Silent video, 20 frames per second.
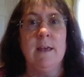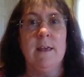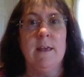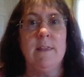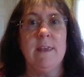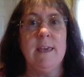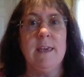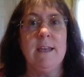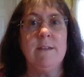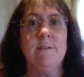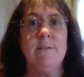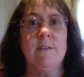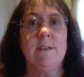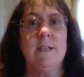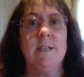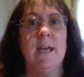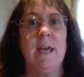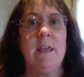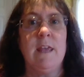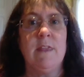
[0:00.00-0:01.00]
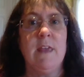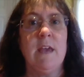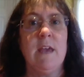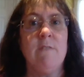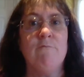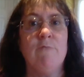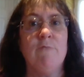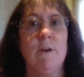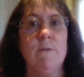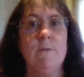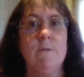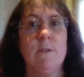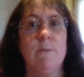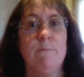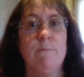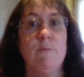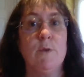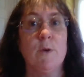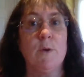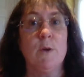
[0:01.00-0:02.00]
at the end of the day, they wrote the
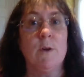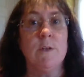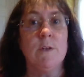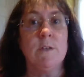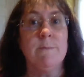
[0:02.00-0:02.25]
book on